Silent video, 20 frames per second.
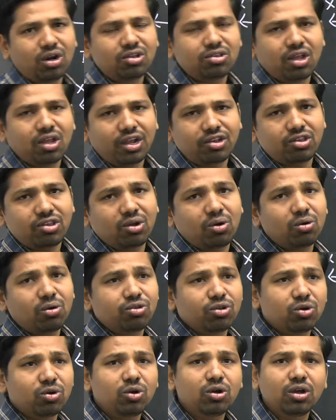does x equal to
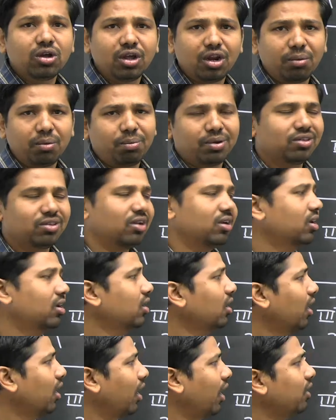0 represent?
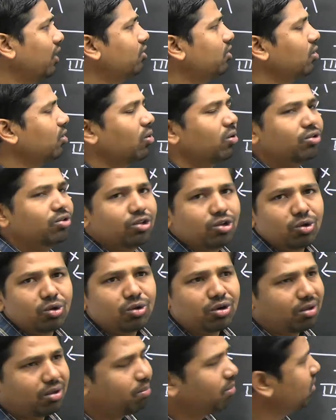X equal to 0
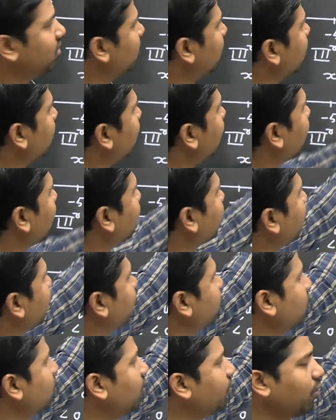represent
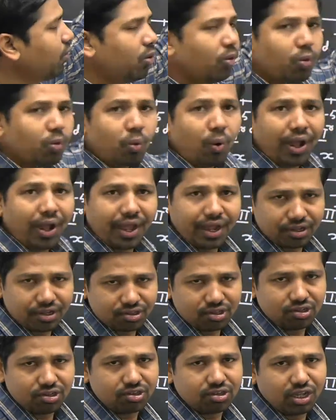equation of
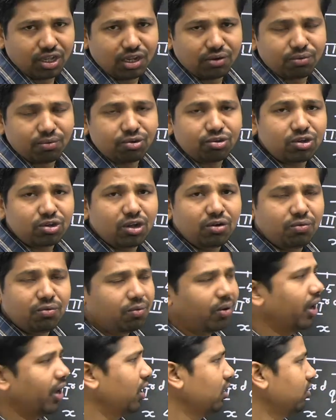y-axis, equation of
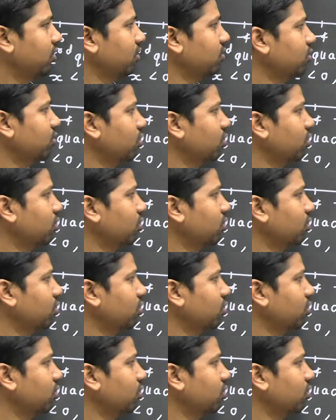y-axis.